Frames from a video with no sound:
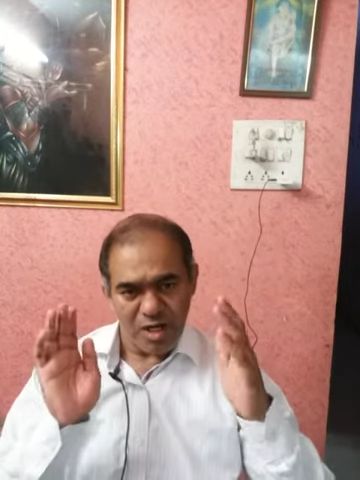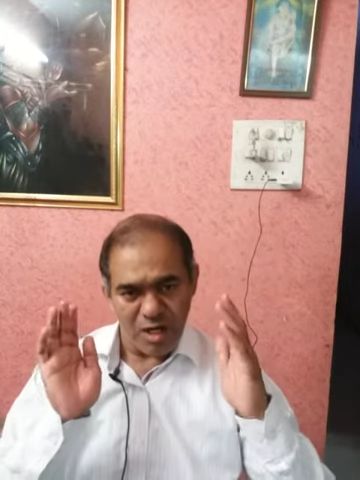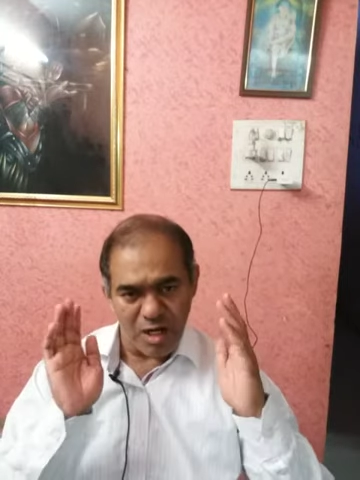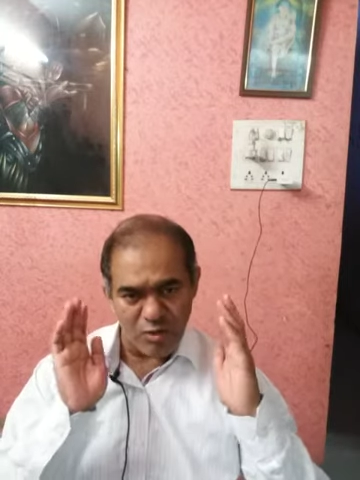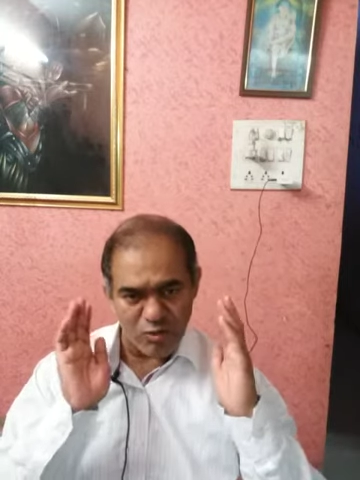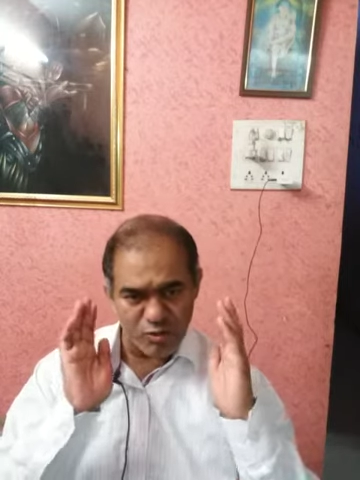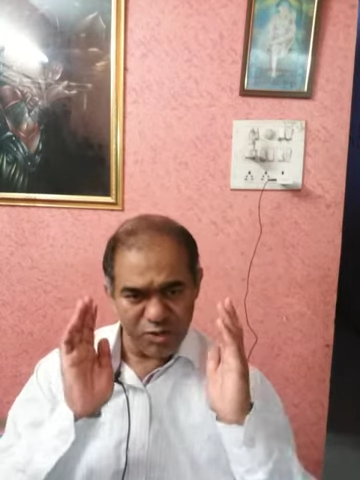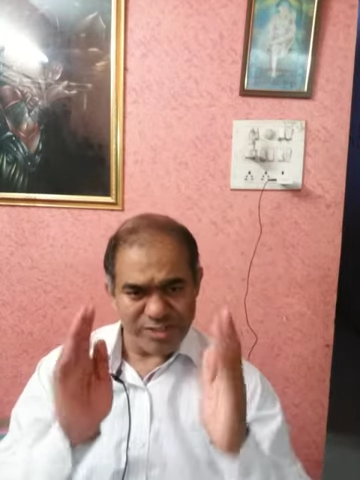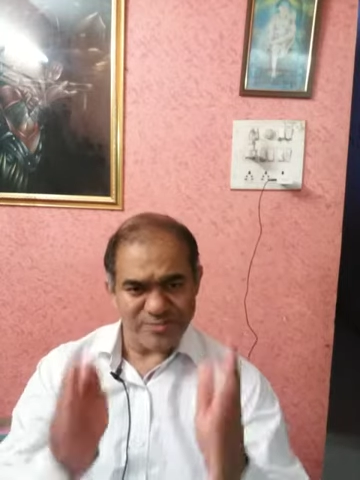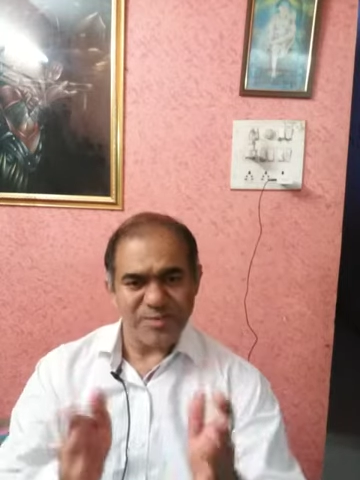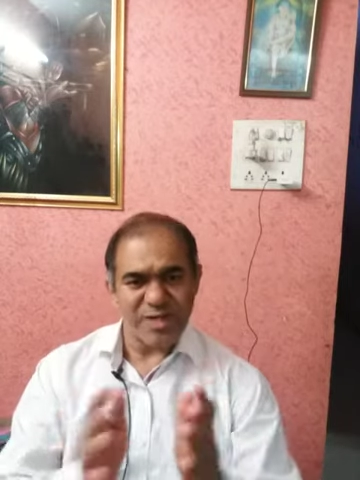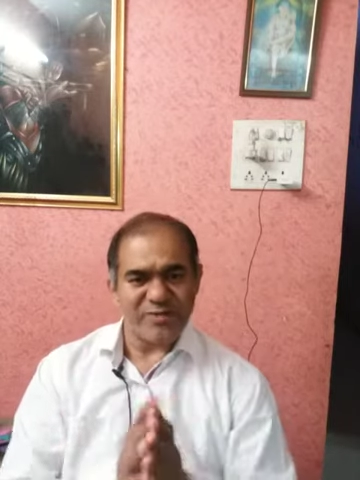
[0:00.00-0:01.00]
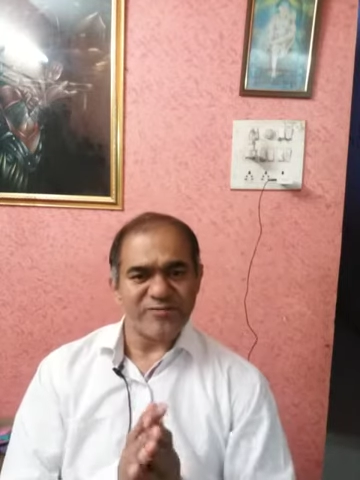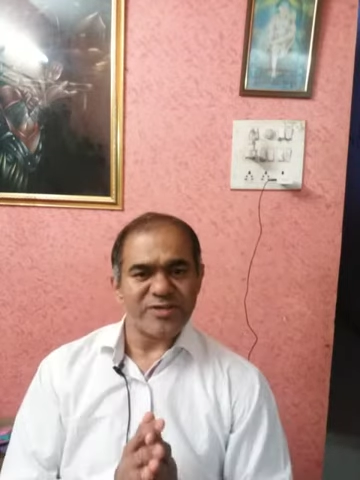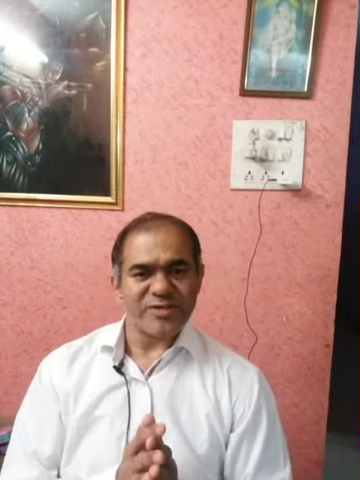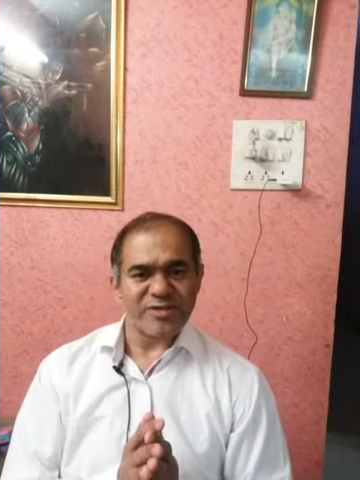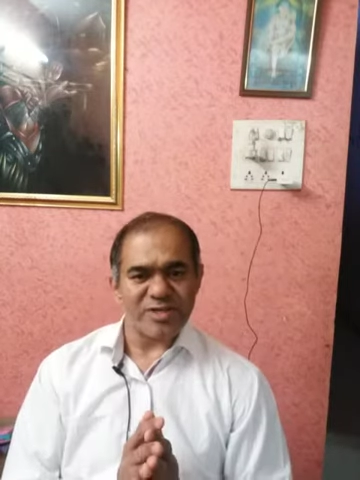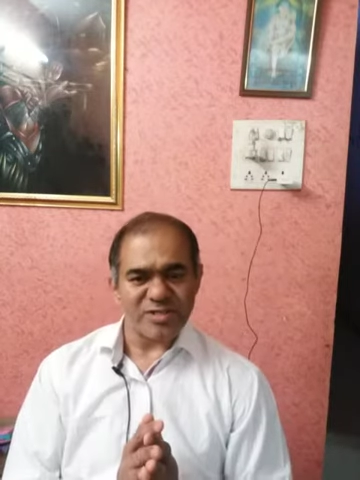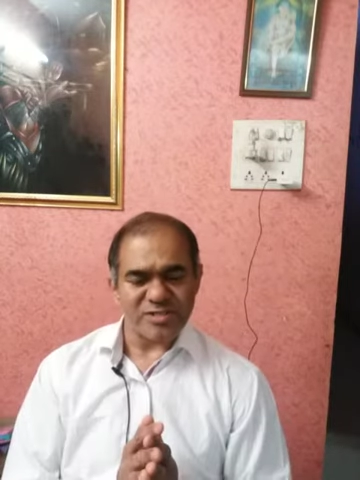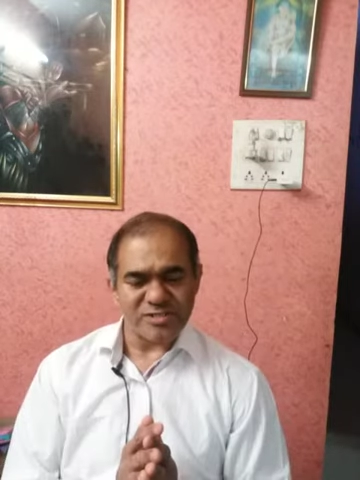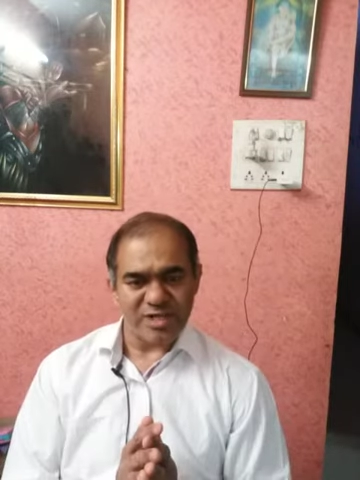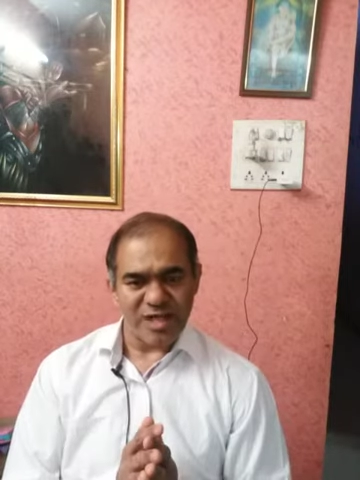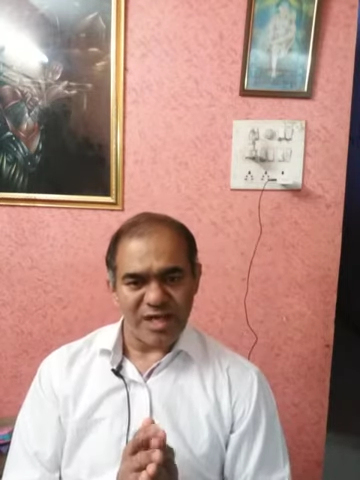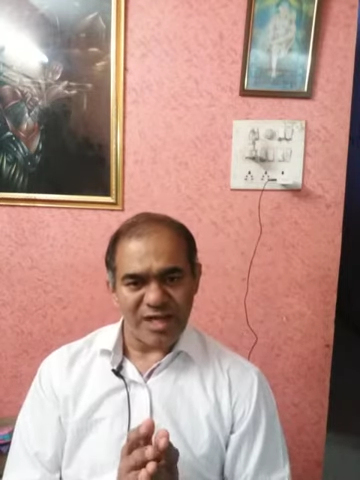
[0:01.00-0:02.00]
How do they speak with each other?
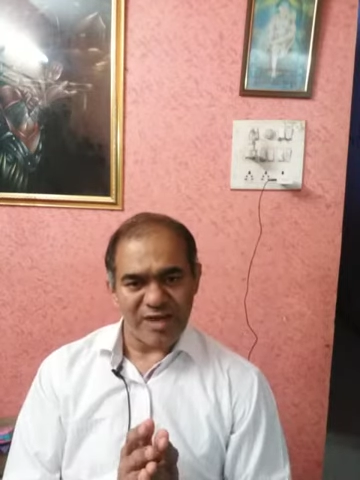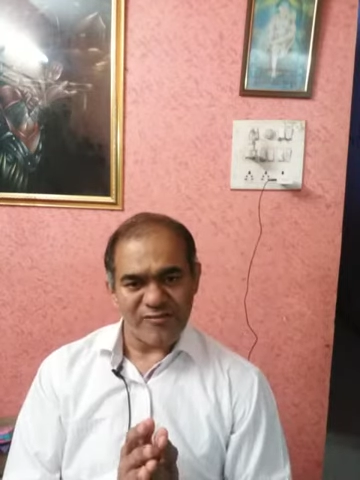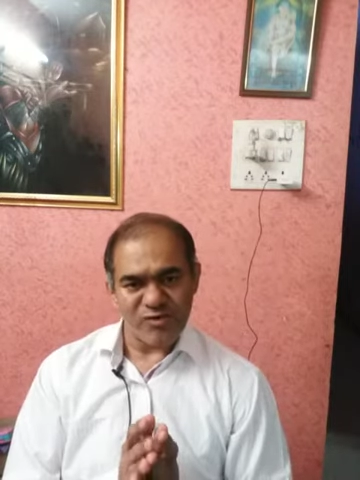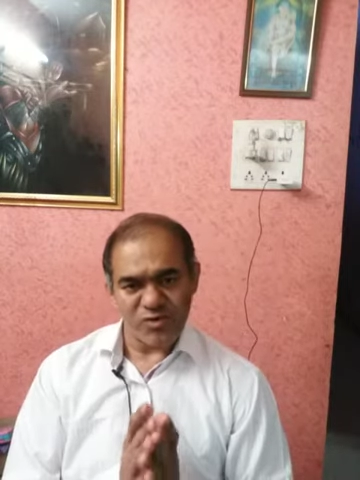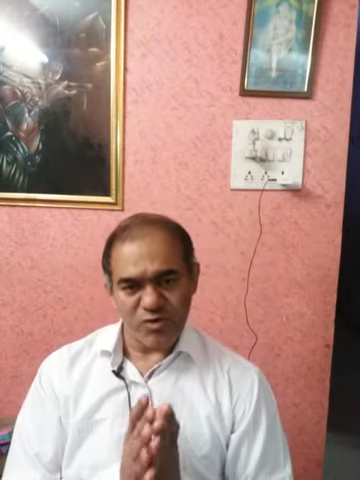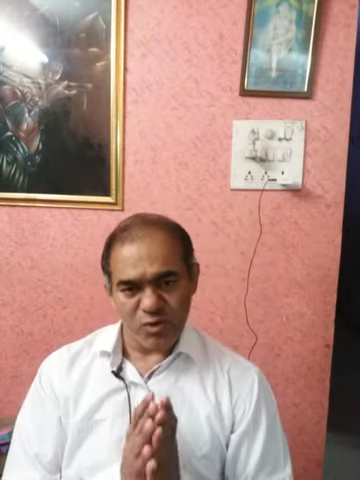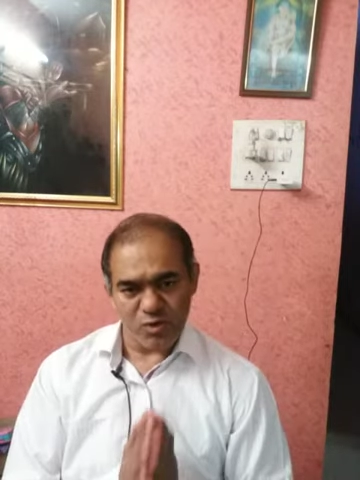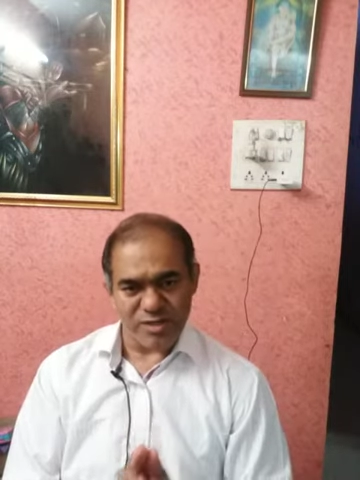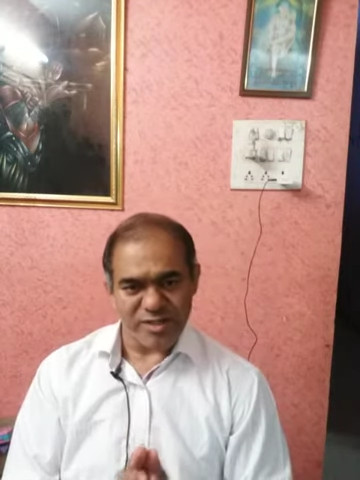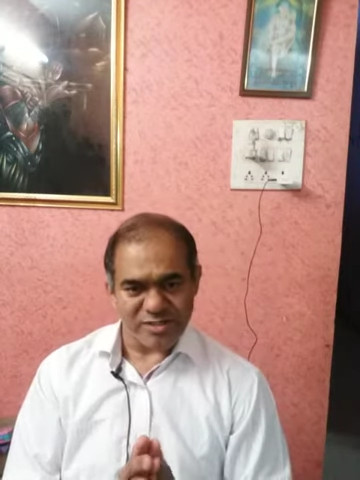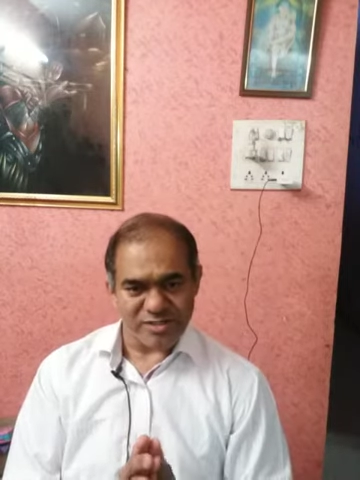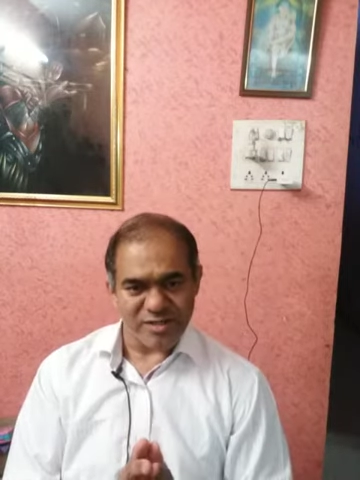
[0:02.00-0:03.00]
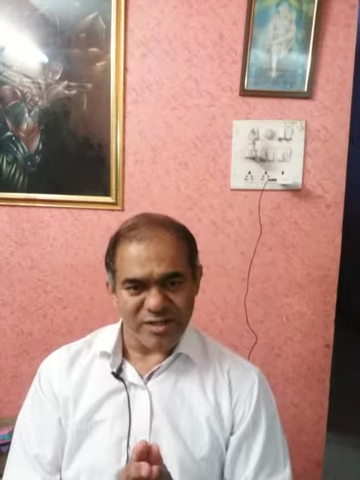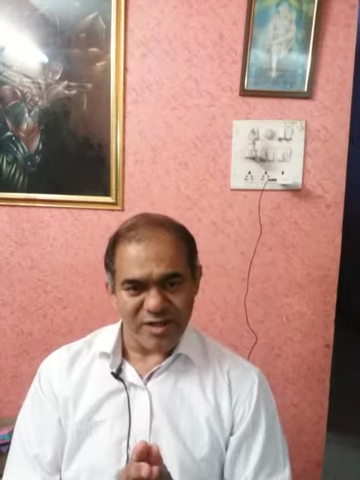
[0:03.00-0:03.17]
Have you noticed?